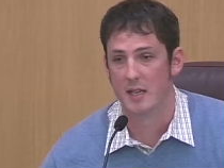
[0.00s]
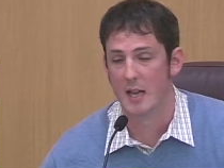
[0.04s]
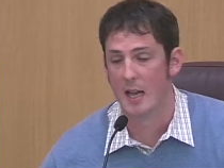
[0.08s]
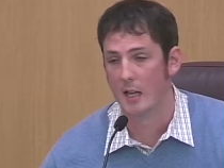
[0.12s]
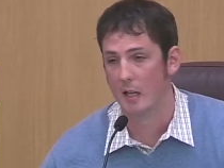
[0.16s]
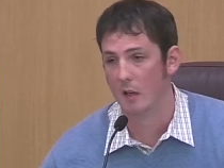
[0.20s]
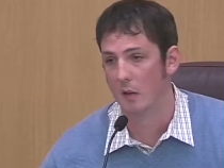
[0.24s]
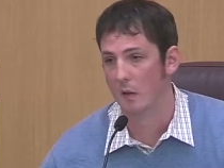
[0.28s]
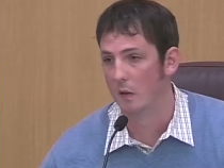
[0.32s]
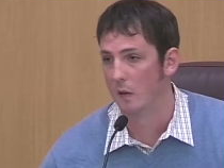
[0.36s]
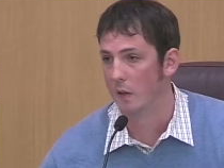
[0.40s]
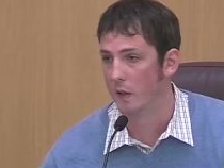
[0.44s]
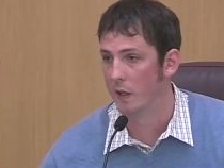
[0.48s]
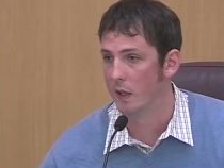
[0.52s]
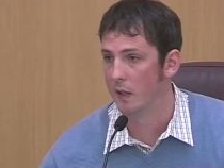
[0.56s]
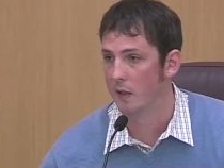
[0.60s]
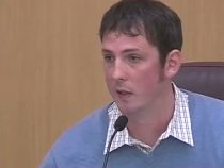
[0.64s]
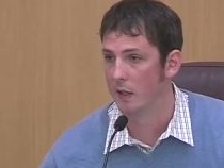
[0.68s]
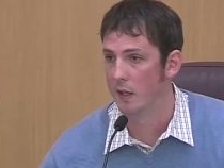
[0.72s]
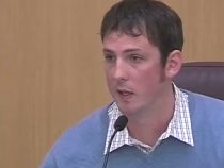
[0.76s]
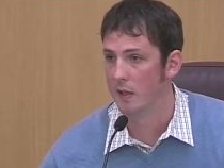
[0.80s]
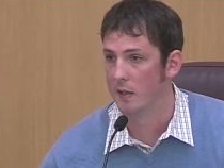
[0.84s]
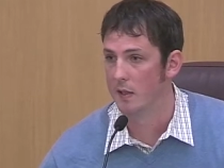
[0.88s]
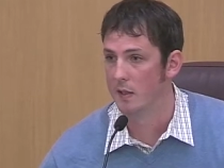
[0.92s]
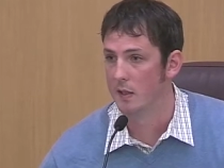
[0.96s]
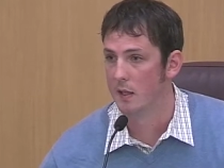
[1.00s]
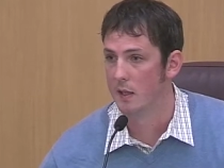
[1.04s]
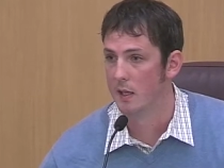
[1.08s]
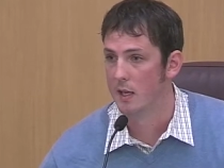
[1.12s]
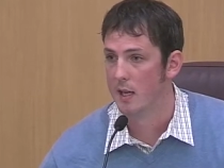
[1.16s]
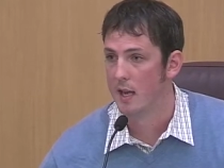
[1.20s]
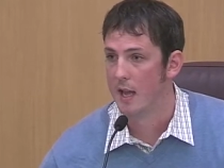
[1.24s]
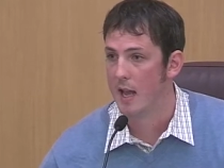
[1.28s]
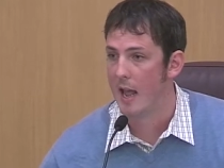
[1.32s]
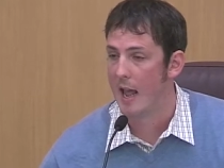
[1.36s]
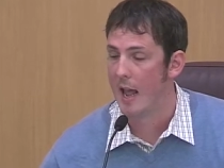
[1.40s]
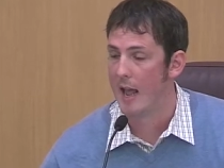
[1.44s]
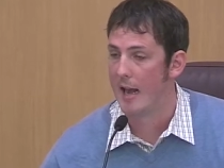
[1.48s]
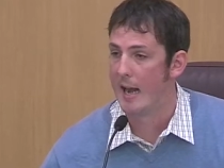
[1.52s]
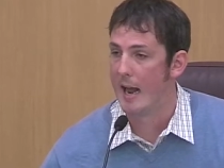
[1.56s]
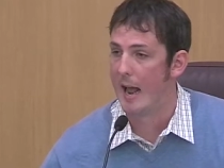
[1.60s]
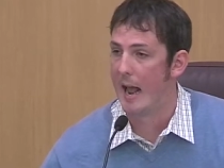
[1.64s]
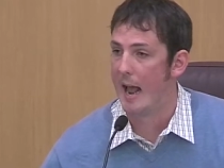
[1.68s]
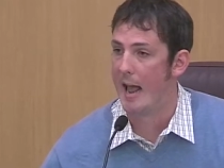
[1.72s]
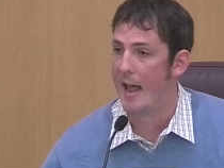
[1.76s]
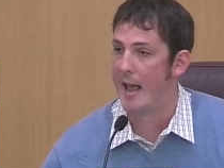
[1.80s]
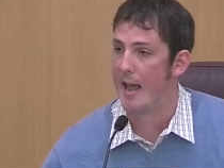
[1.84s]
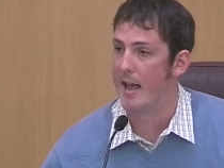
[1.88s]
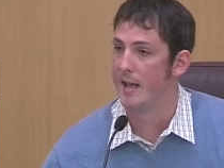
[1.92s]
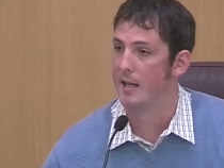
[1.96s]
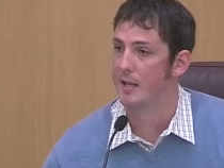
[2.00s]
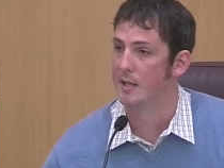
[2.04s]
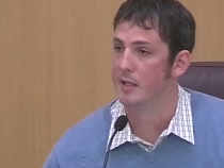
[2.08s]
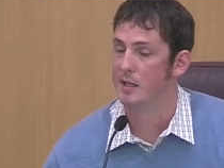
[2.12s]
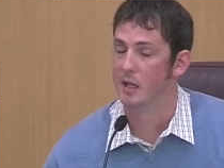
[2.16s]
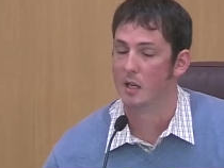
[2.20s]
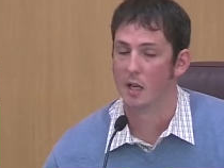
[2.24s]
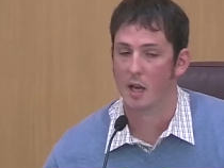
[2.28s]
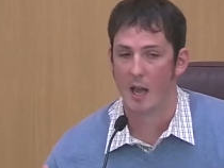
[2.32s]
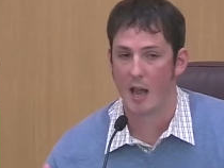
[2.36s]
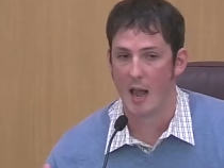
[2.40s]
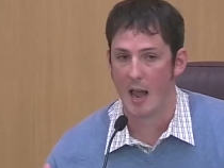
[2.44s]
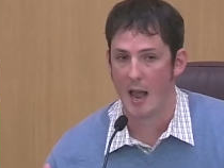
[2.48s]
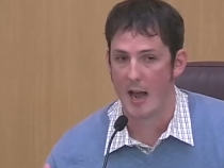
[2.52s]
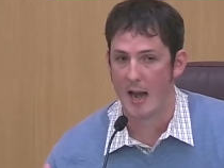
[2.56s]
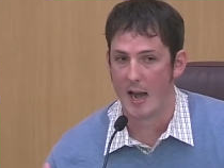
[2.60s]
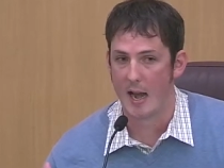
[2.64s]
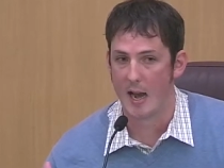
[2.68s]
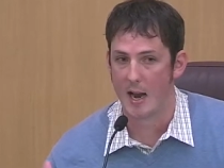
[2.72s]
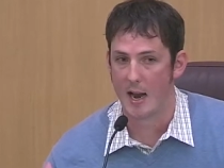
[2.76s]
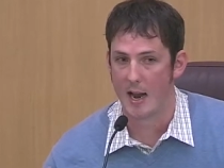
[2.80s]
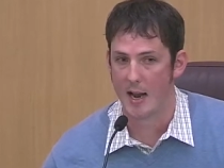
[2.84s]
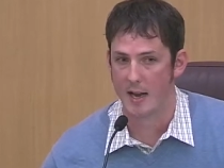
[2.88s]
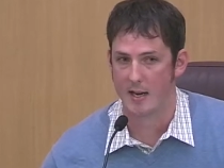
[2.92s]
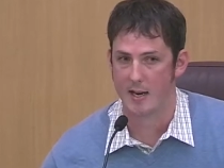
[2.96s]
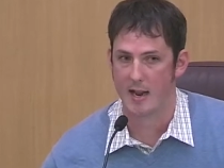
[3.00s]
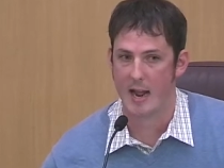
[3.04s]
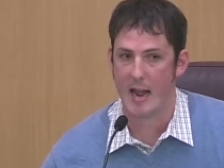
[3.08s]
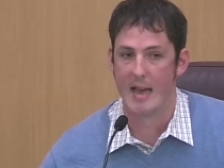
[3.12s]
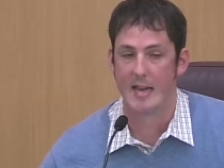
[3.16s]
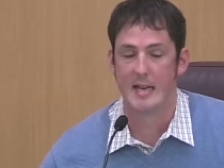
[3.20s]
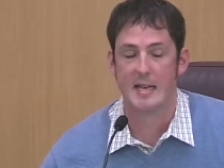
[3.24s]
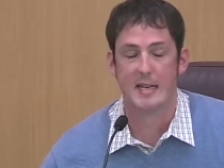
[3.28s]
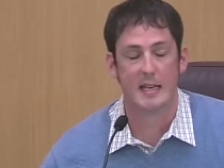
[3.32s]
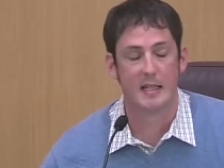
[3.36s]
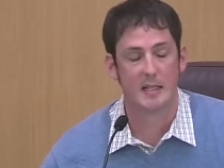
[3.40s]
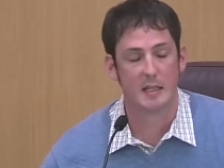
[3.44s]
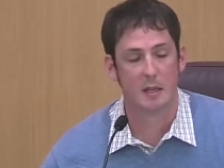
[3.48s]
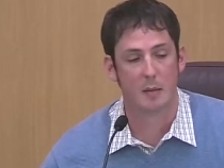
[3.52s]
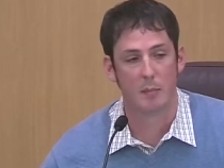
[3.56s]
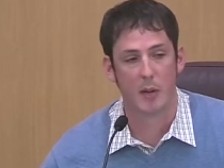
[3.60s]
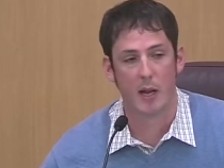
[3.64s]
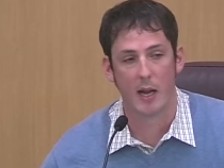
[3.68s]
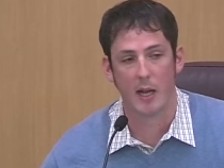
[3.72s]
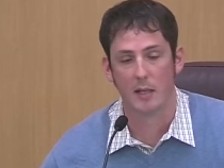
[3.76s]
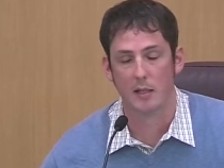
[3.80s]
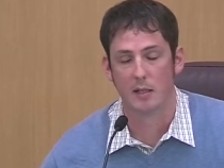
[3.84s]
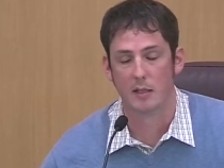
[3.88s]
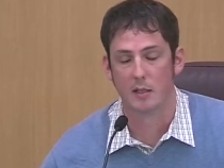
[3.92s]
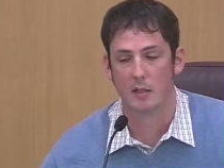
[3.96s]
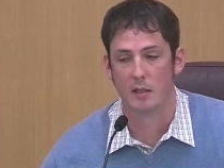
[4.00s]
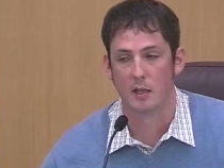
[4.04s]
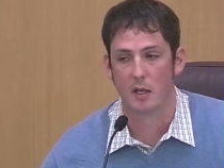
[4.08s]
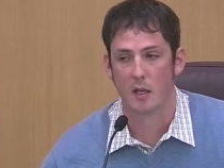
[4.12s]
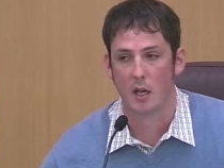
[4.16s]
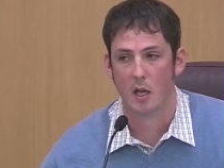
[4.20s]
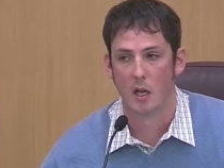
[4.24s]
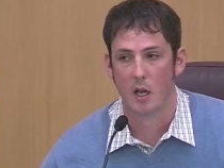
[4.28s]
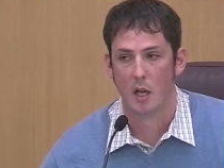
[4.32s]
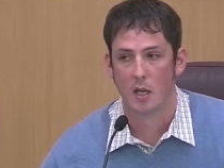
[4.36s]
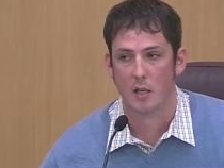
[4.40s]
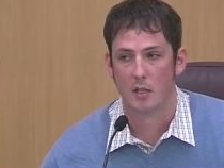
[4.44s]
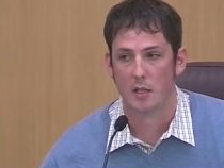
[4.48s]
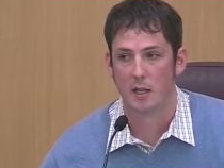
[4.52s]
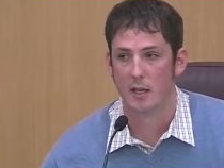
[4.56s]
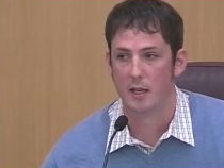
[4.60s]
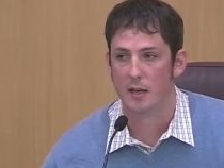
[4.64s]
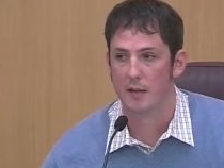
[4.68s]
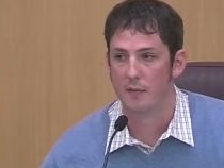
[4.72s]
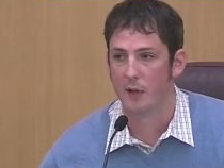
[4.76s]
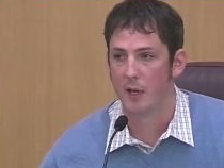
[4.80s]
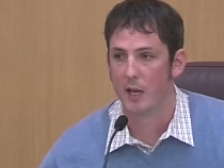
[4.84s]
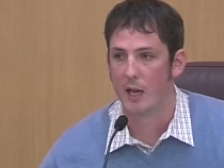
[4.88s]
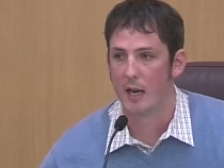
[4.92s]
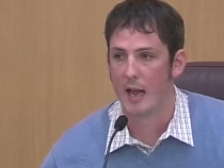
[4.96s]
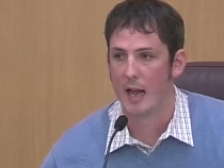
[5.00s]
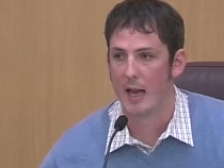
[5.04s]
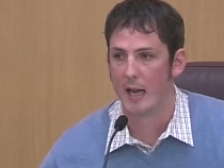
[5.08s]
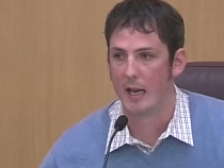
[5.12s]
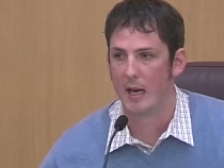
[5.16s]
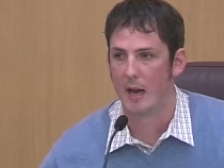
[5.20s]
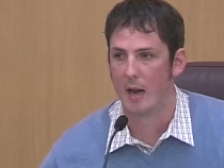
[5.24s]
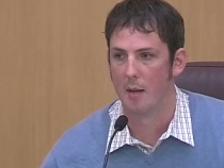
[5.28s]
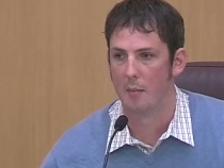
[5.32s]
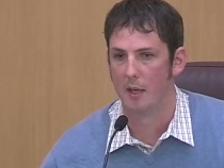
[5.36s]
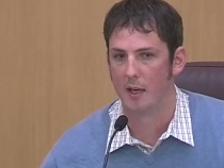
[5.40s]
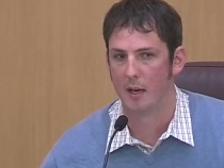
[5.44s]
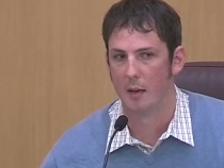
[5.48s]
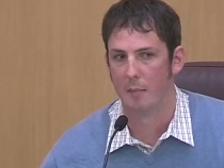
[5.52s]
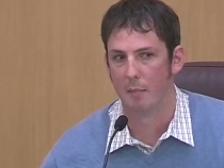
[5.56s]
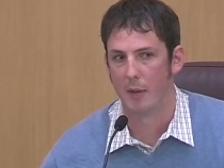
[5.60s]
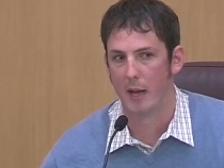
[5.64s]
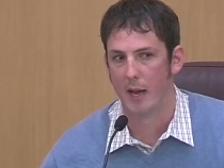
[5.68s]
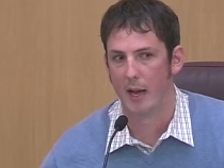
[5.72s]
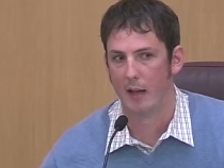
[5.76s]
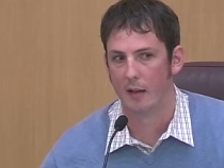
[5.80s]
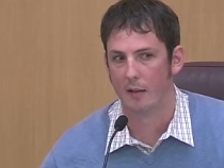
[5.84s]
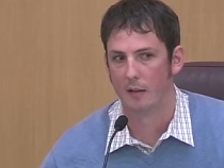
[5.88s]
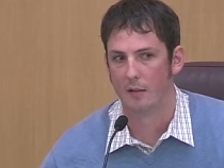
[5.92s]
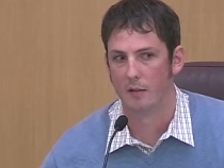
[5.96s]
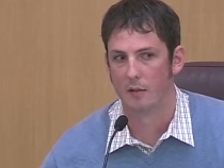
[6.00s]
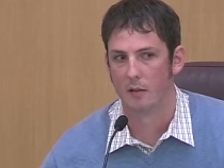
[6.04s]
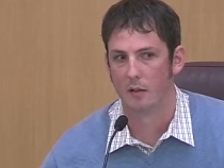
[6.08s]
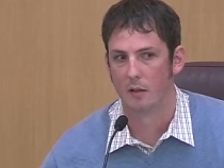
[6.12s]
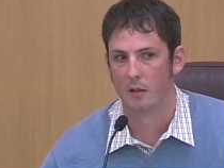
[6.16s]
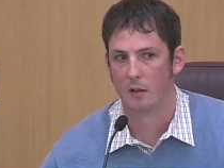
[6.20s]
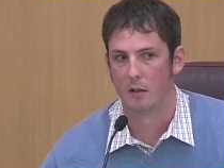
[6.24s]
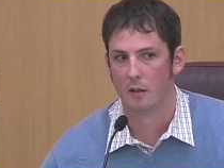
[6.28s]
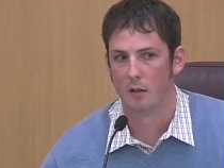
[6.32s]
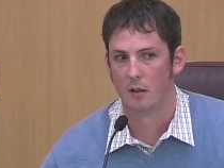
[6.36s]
taken a look at this and has and, and anticipates significant economic impacts